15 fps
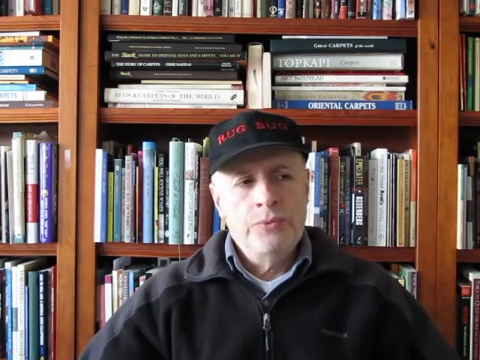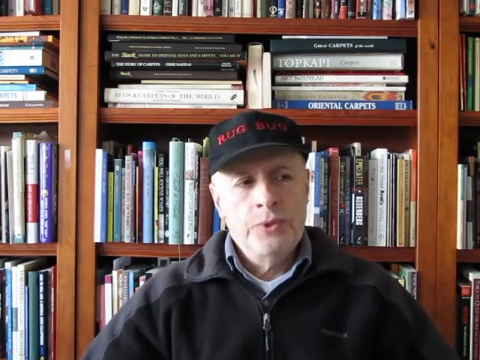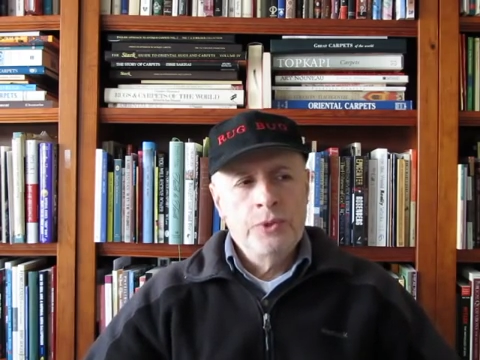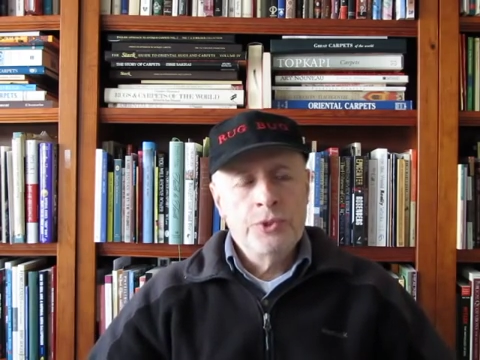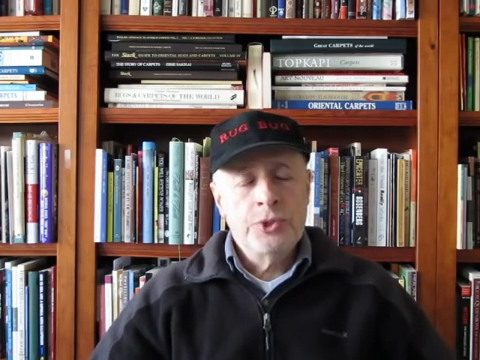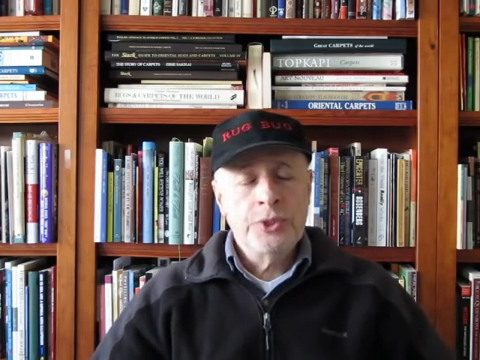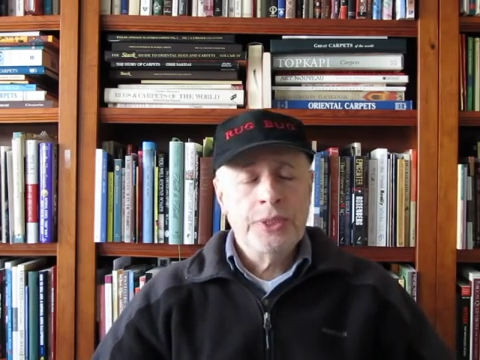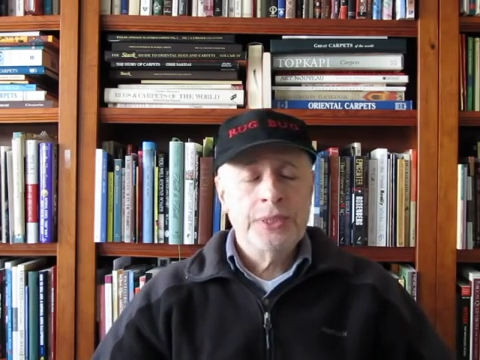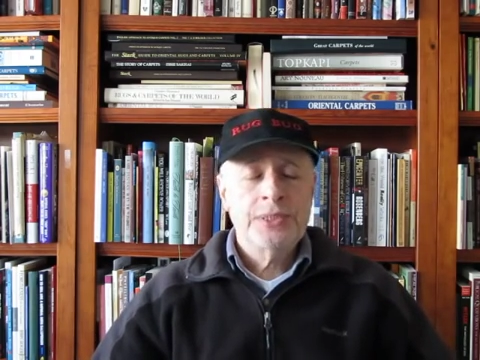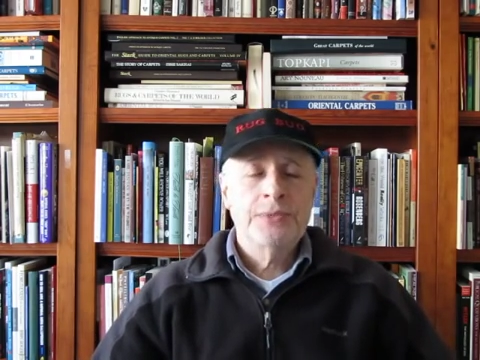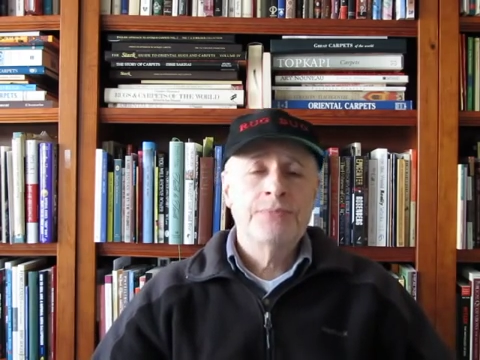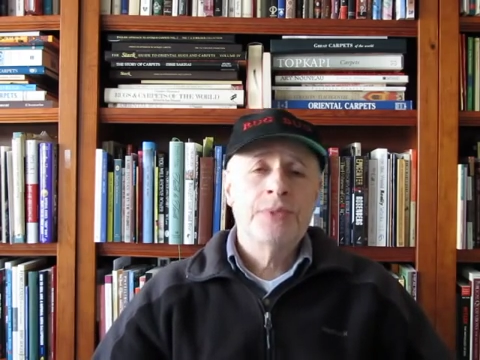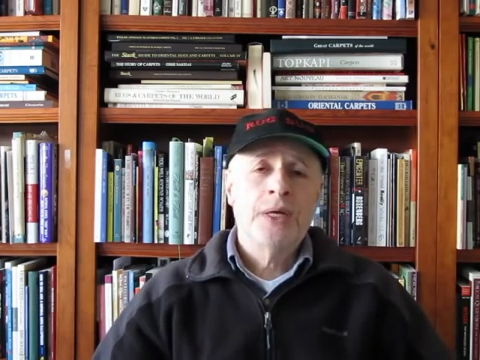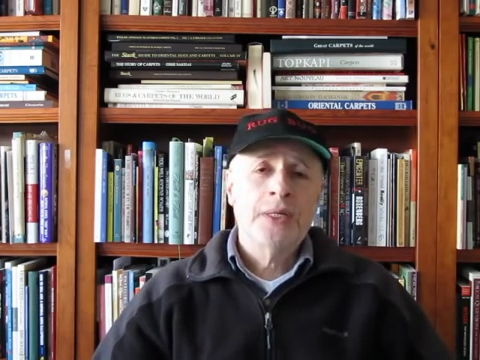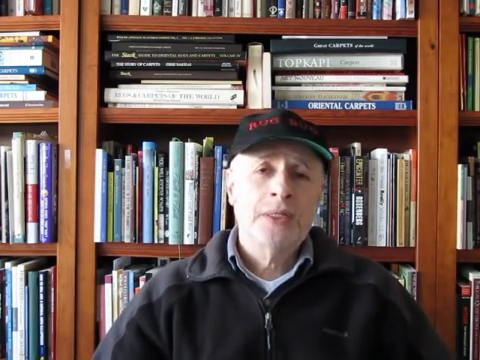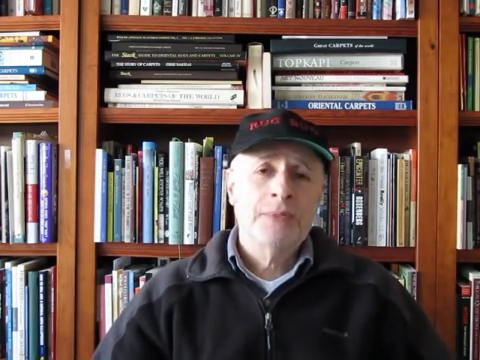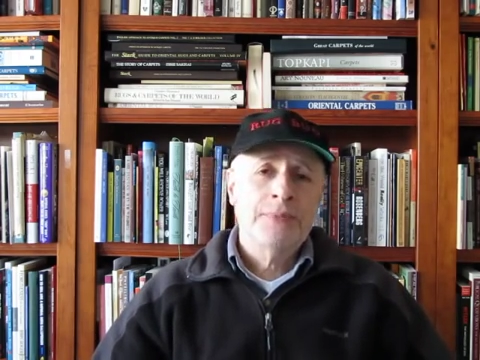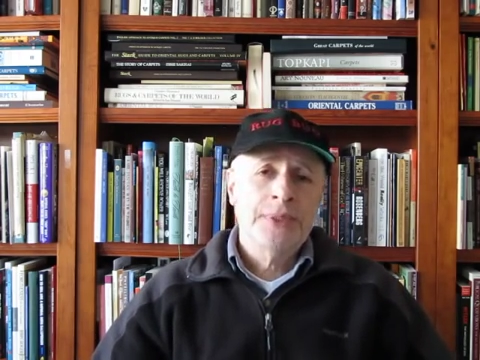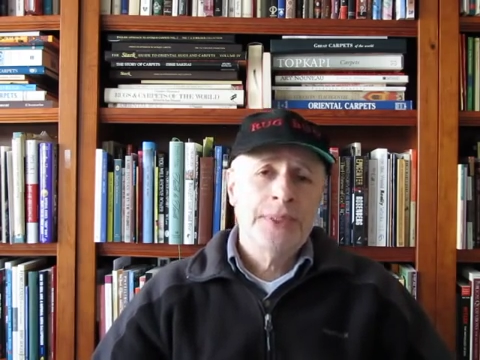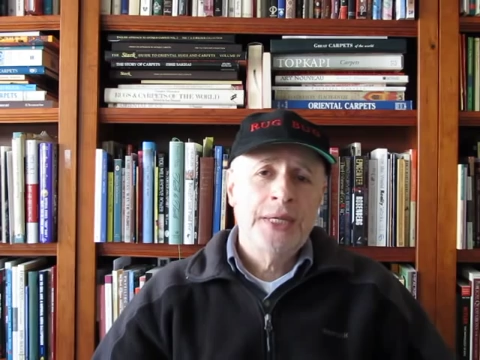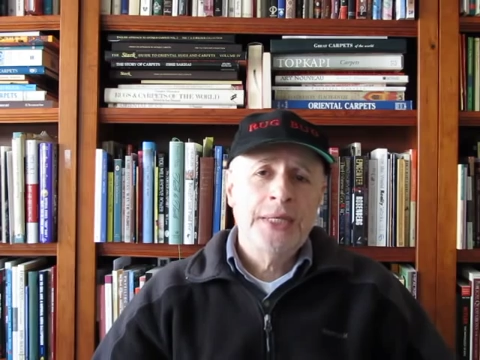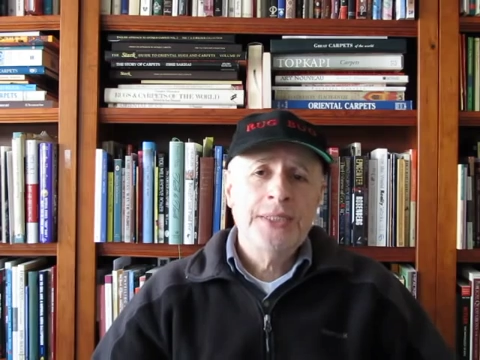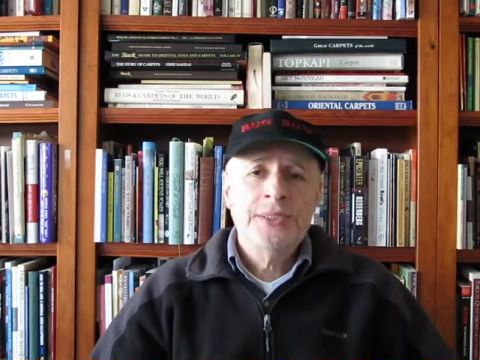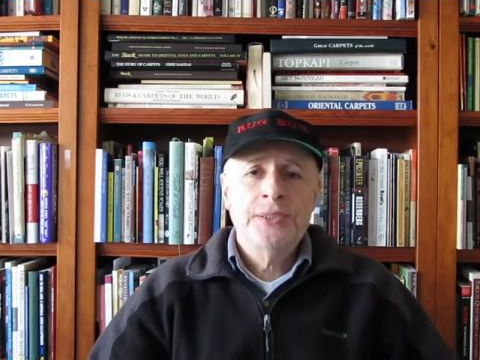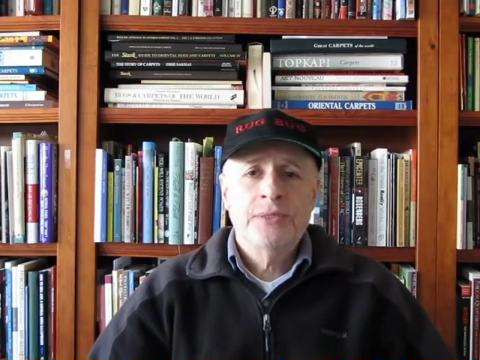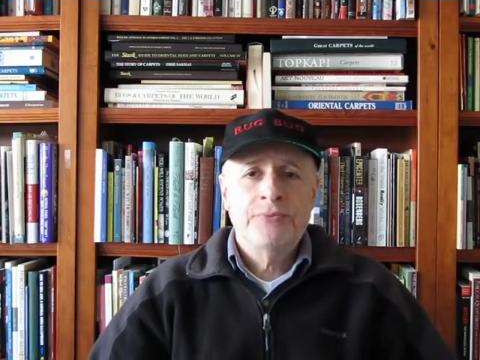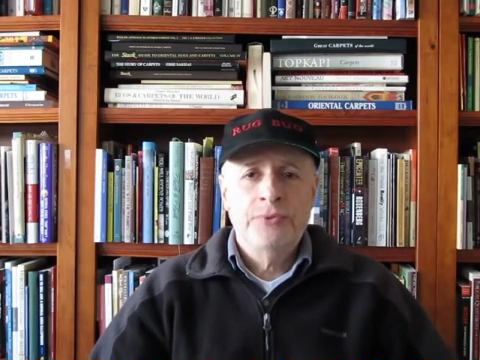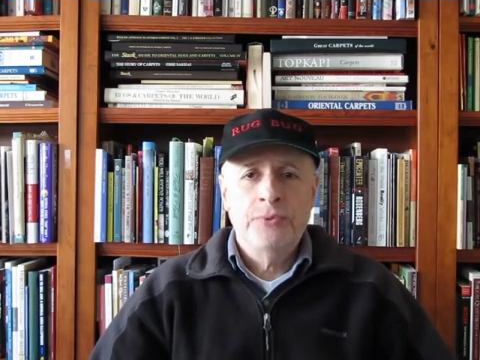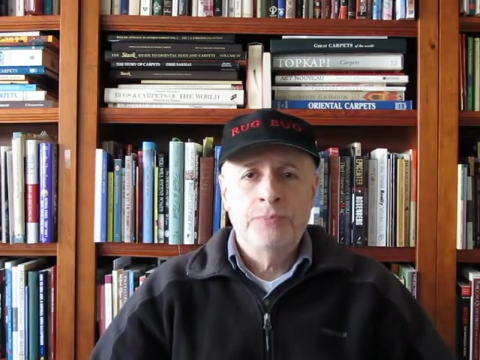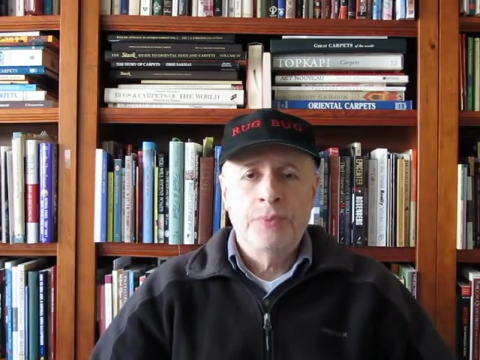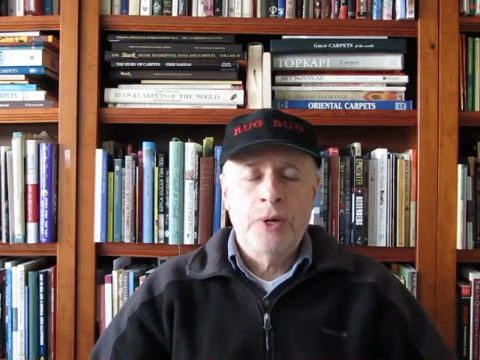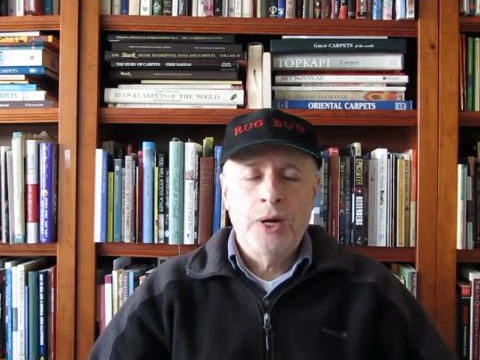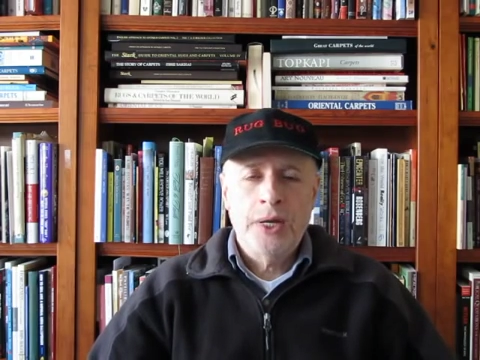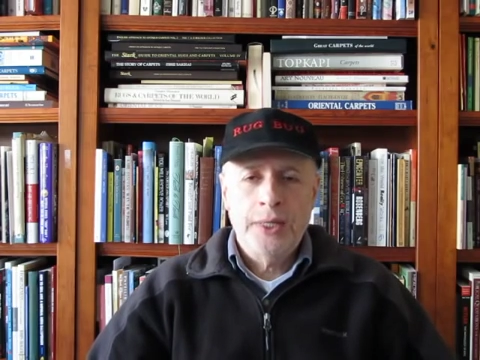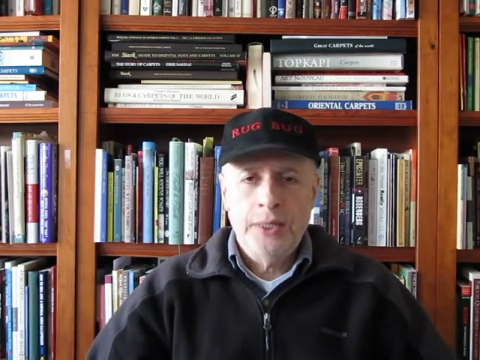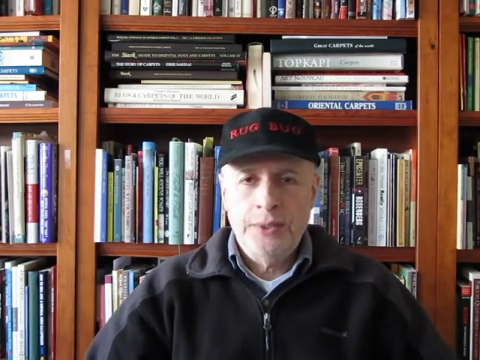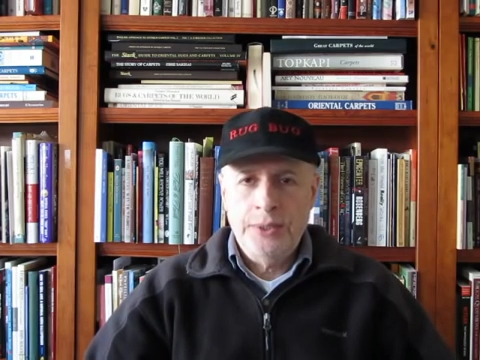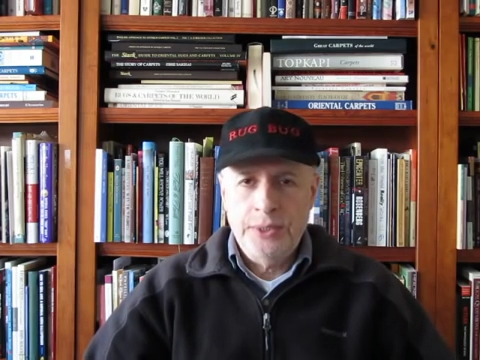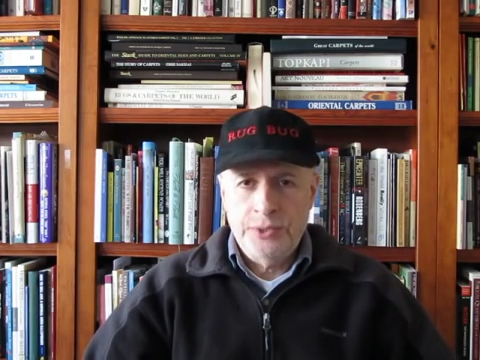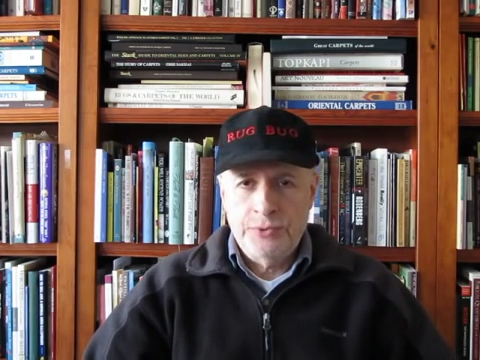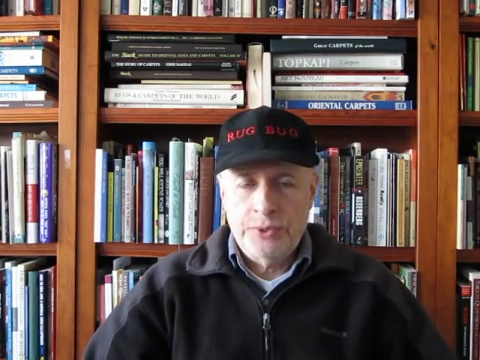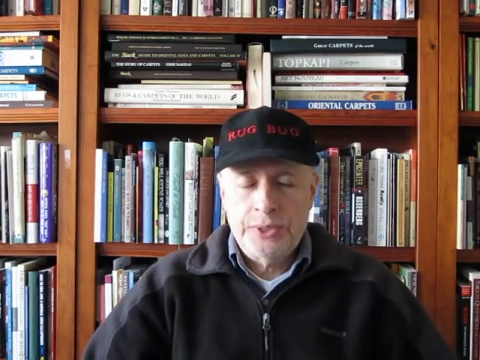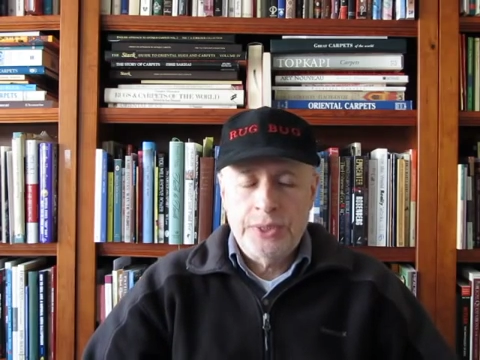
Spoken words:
You should get some documentation if you buy these rugs.